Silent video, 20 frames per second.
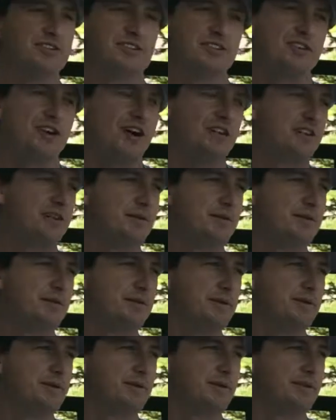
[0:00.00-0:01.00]
there's uh, not that many
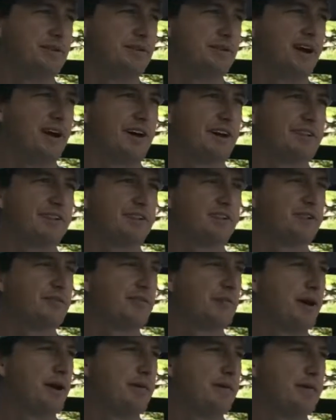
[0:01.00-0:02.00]
people. Or? Yeah, I surf
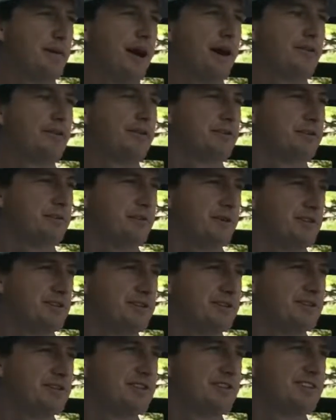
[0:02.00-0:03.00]
by Pounders
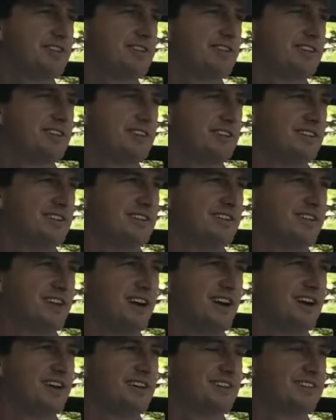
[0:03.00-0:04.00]
Beach. Cool. Okay. Yeah.
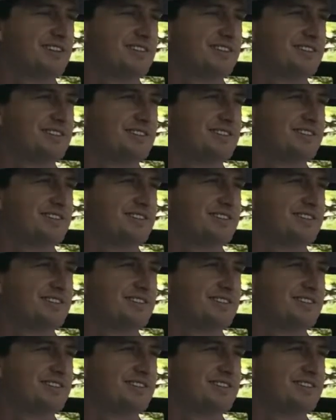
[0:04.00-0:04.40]
Um, I don't know if